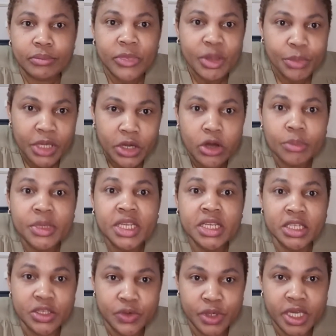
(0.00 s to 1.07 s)
becoming a
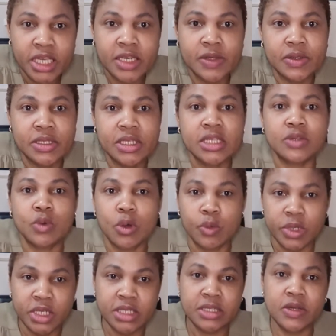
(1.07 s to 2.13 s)
UK nurse is what
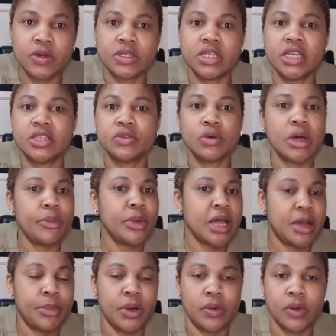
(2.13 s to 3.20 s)
we discuss here. So
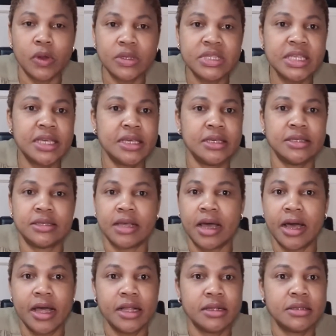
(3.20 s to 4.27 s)
about OSCEs,
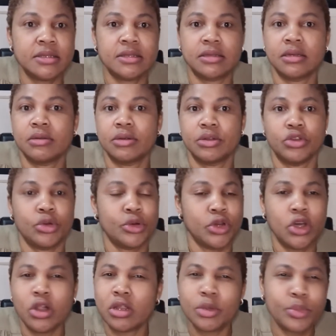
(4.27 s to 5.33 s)
IELTS,
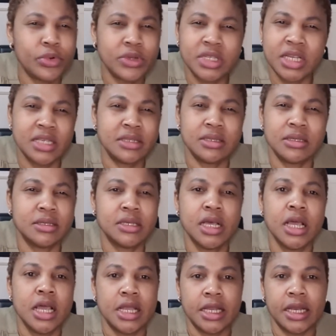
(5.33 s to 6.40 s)
all the processes
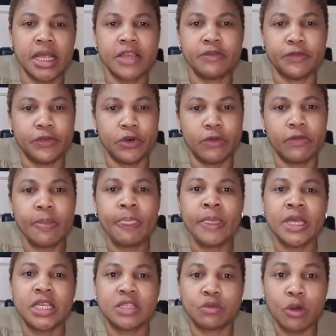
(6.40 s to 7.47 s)
that are involved
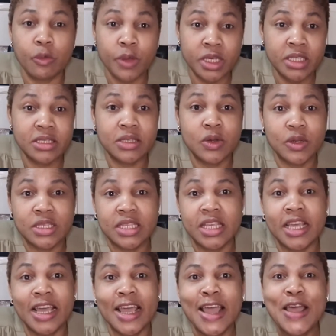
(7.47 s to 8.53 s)
is what we discuss
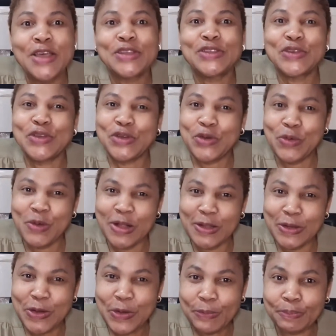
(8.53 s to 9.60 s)
here. So you're
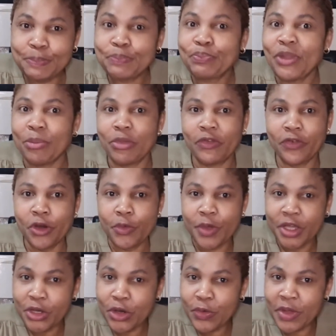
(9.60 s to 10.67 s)
welcome. Before we
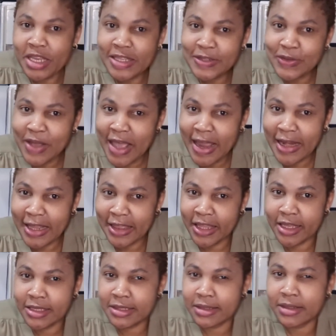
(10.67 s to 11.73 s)
go into
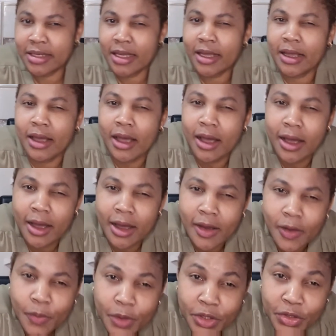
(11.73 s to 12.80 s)
anything today,
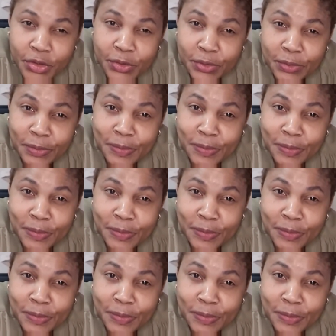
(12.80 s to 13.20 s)
how are you?